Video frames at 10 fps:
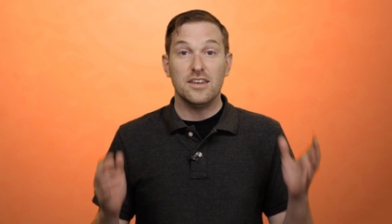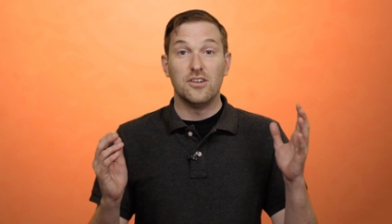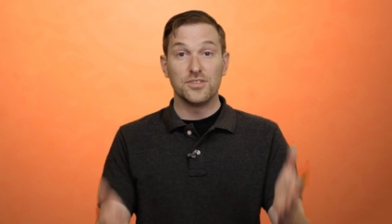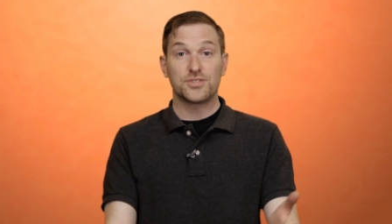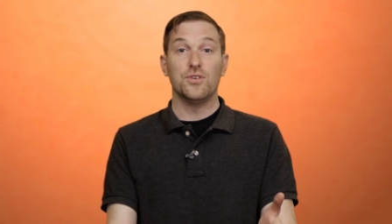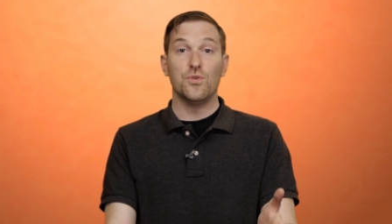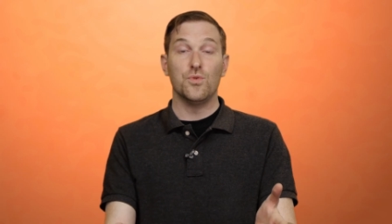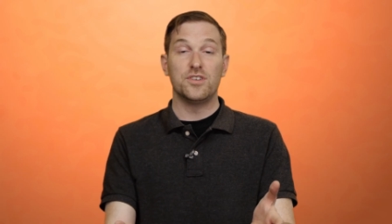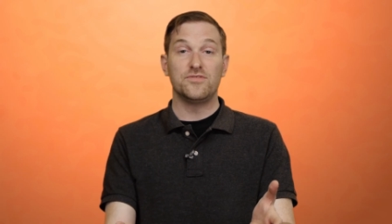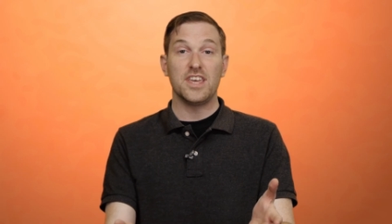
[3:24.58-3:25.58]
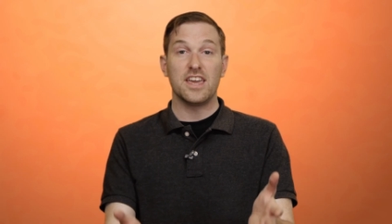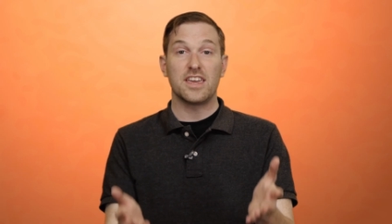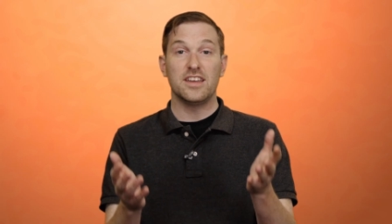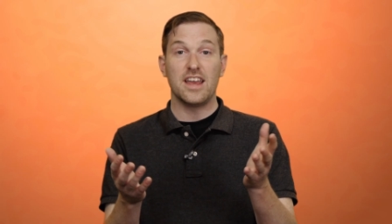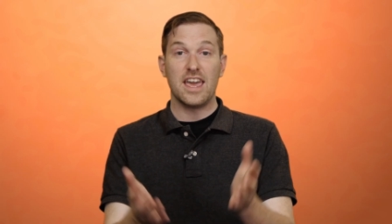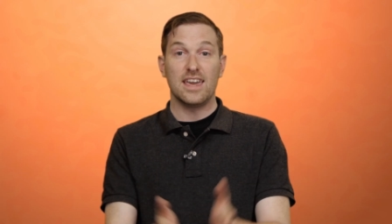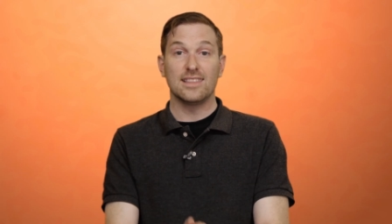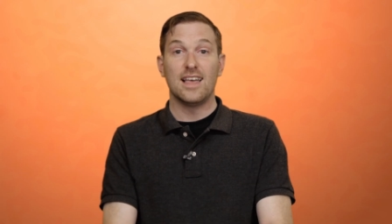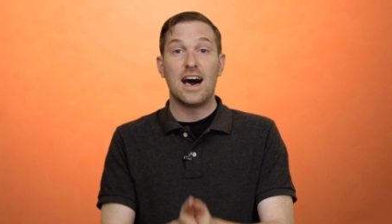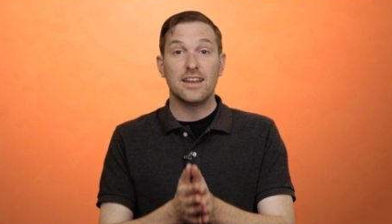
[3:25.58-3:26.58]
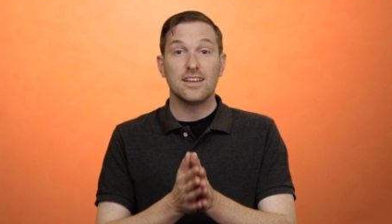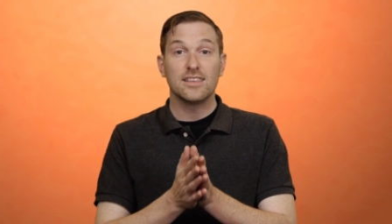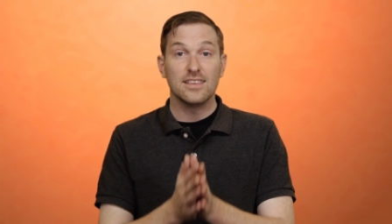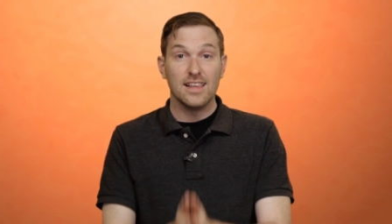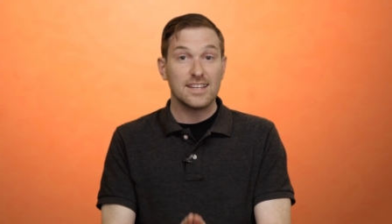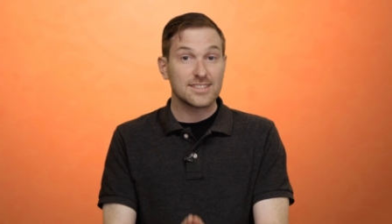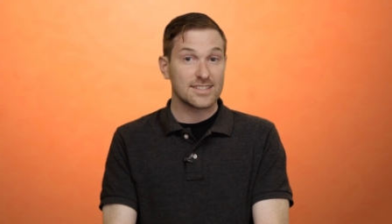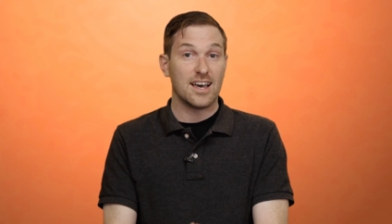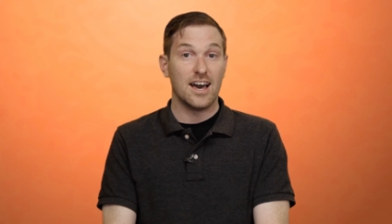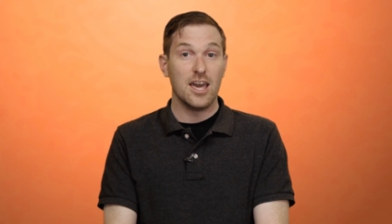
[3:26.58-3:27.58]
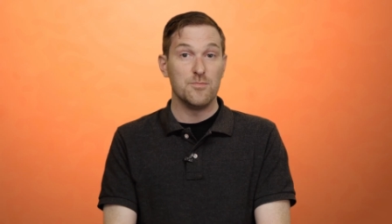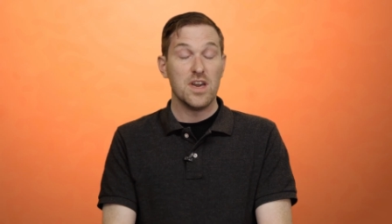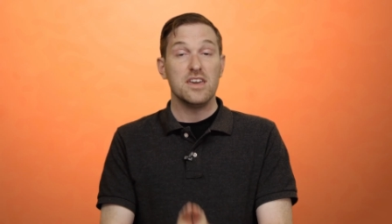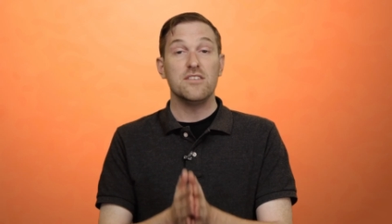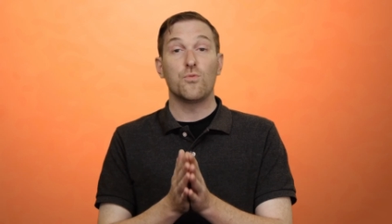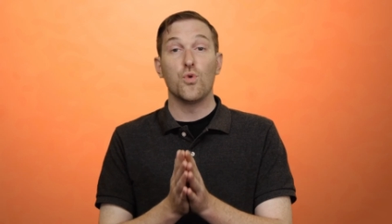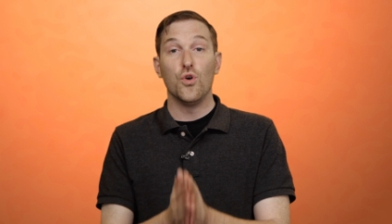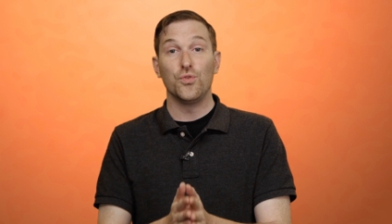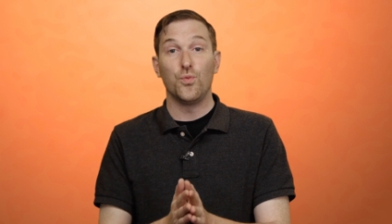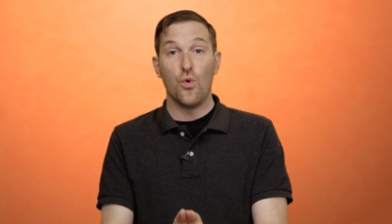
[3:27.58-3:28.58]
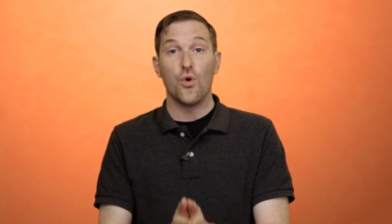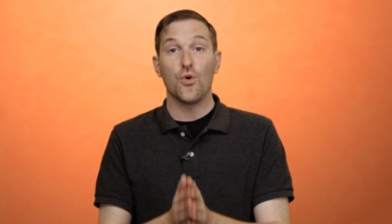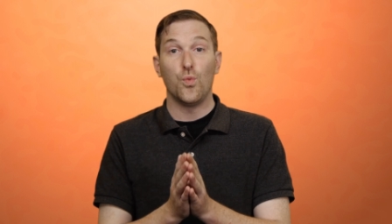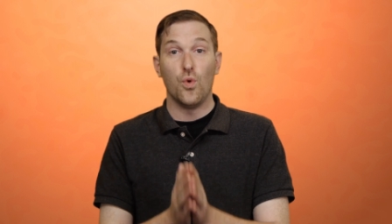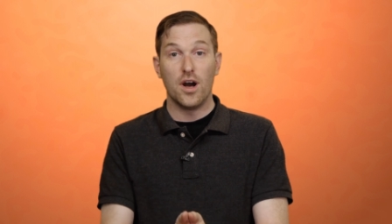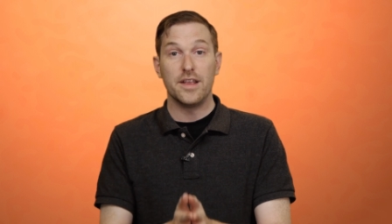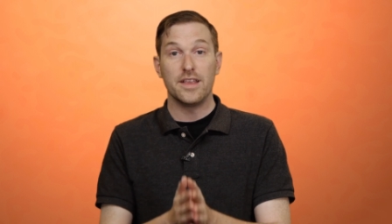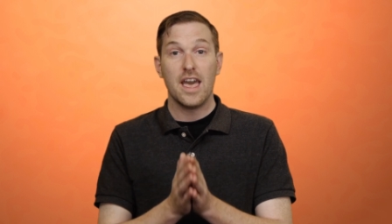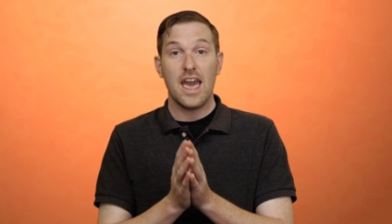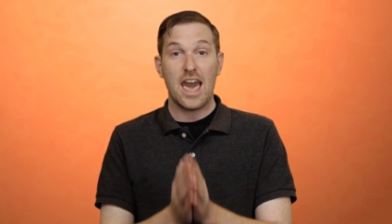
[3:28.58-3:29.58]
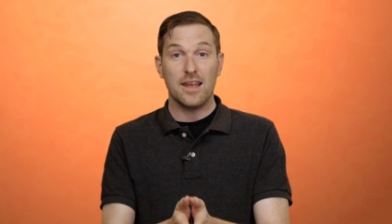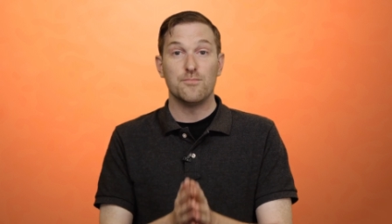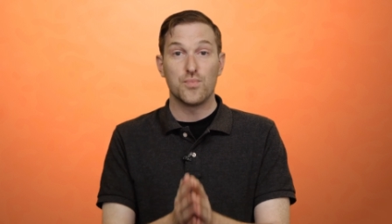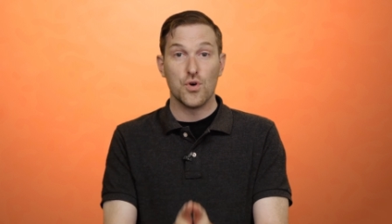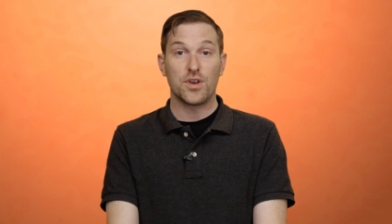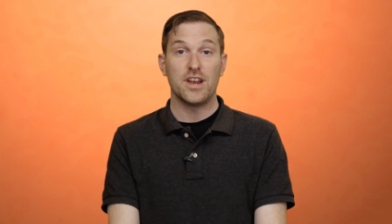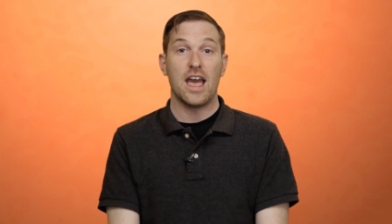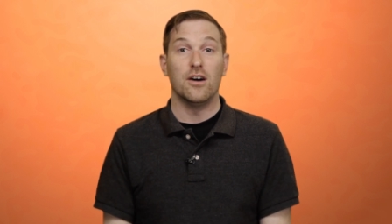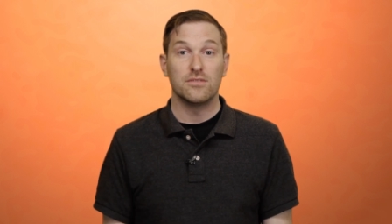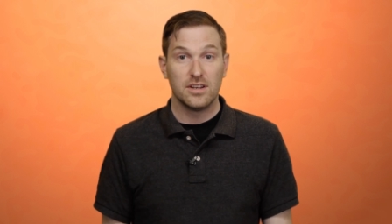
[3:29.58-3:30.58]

It also would have taken a lot less time if World War I hadn't broken out.